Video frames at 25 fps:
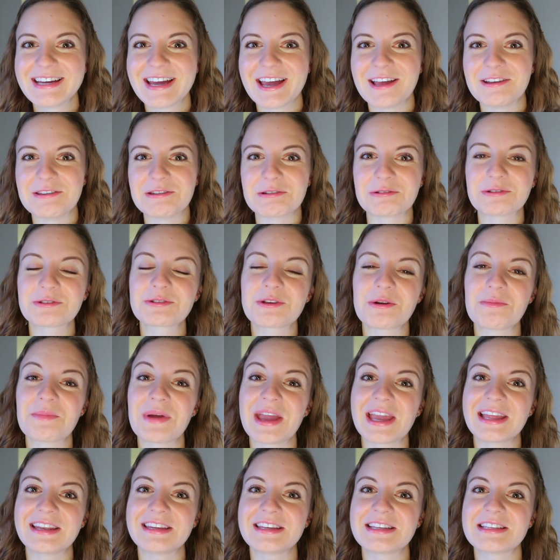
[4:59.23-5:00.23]
and those
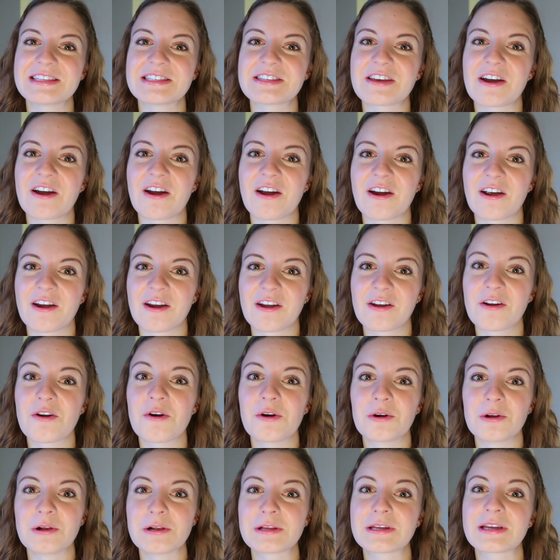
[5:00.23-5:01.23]
companions are
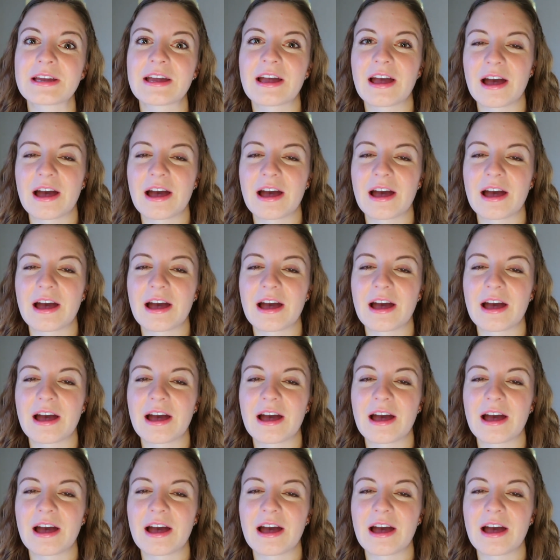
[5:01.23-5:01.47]
called